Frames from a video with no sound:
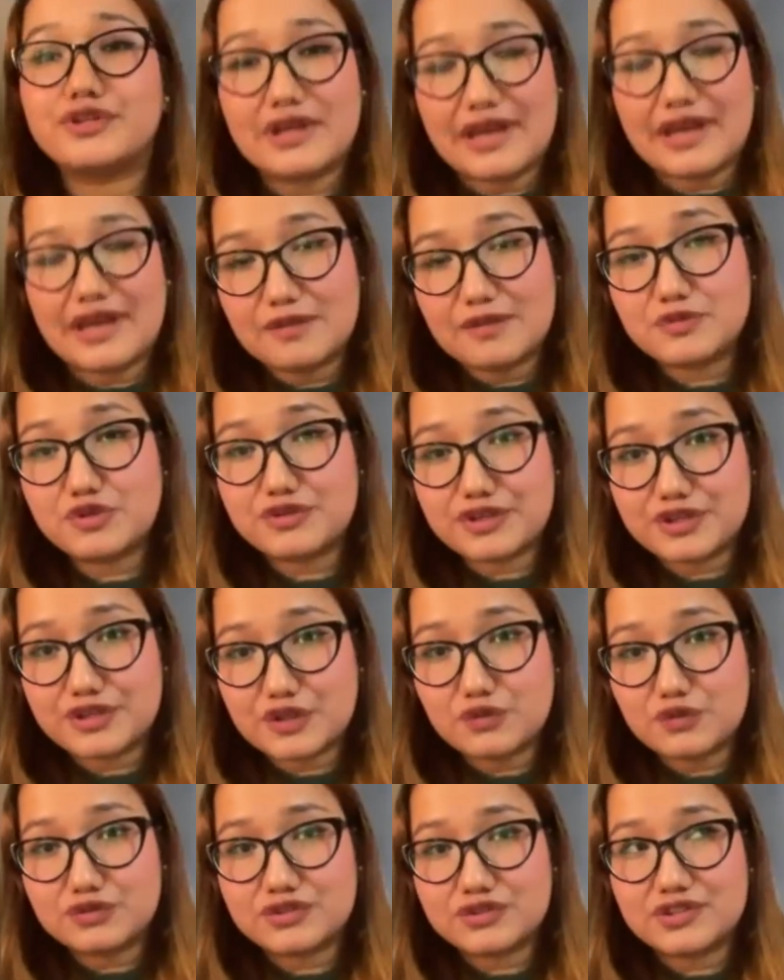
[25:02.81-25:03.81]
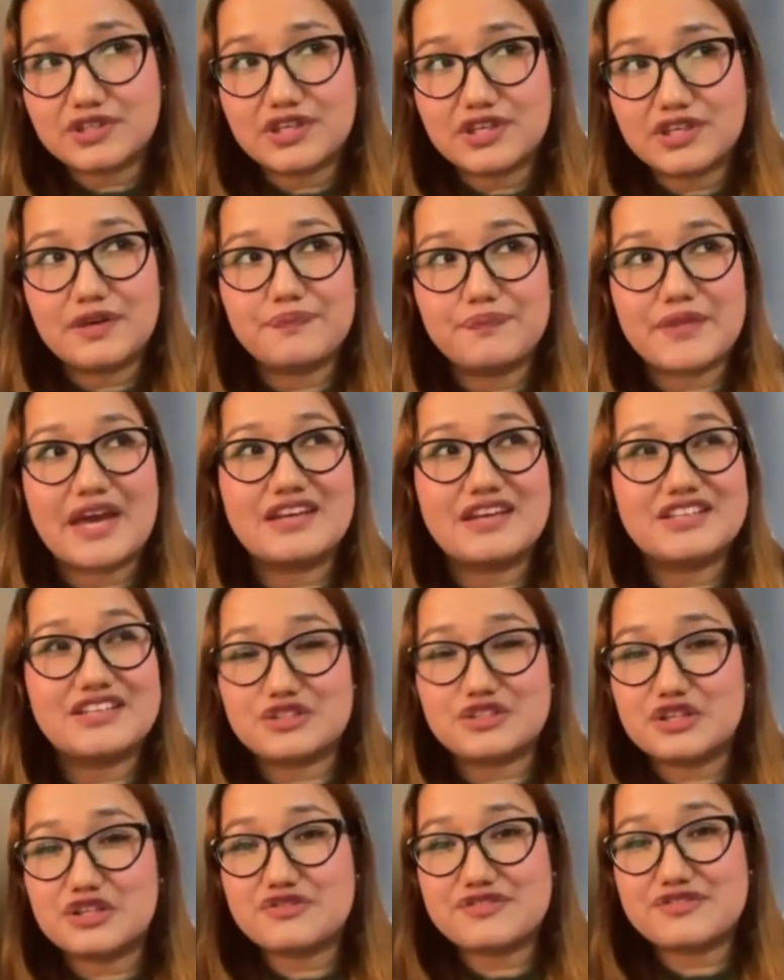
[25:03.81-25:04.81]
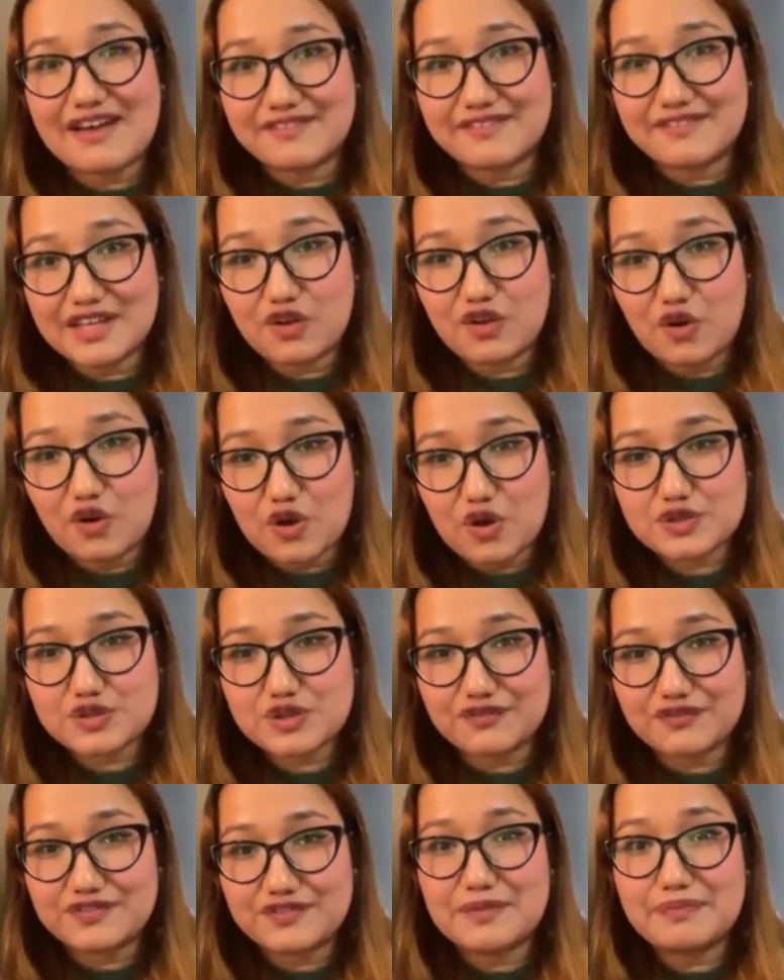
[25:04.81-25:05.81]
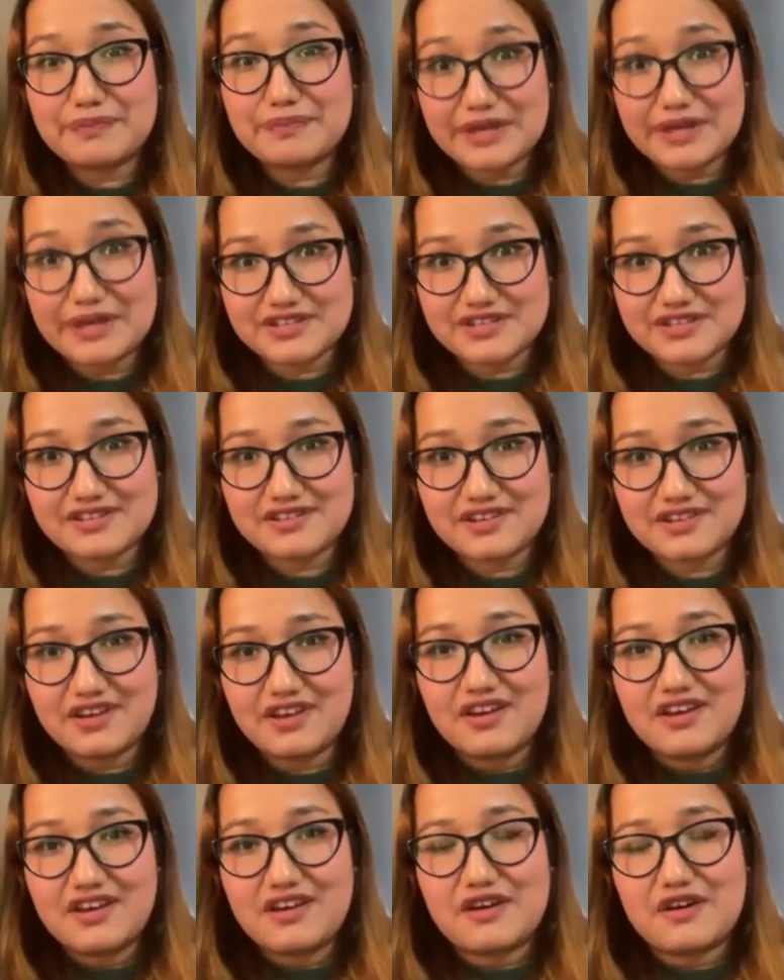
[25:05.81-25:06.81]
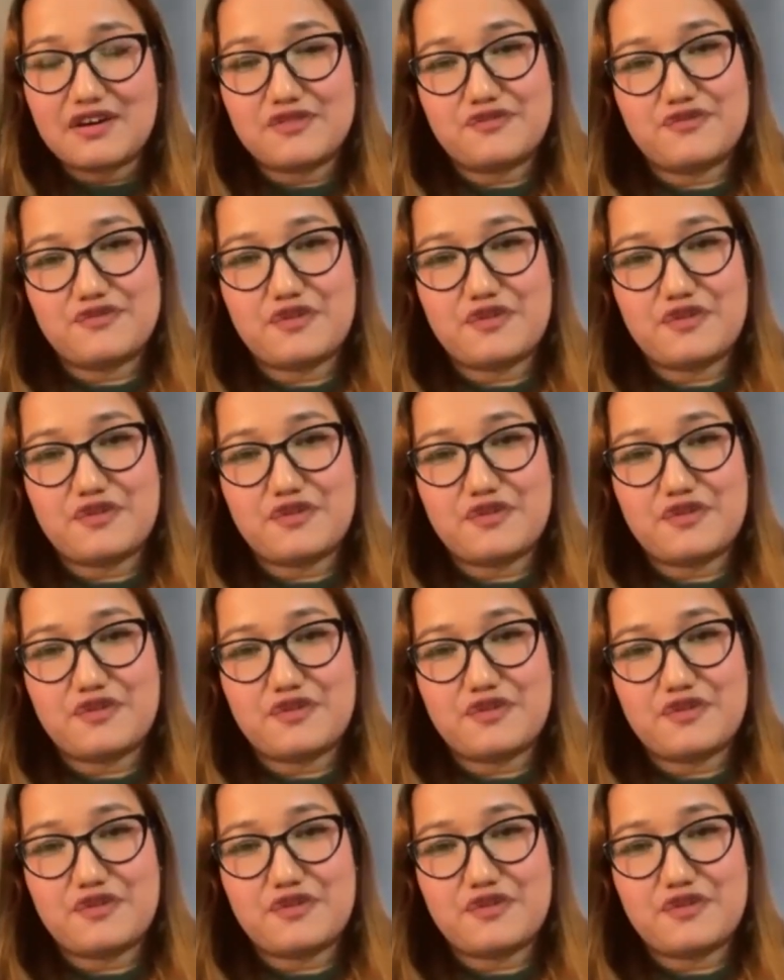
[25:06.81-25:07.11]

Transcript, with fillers: help to reduce the additional traveling cost of the patient yes.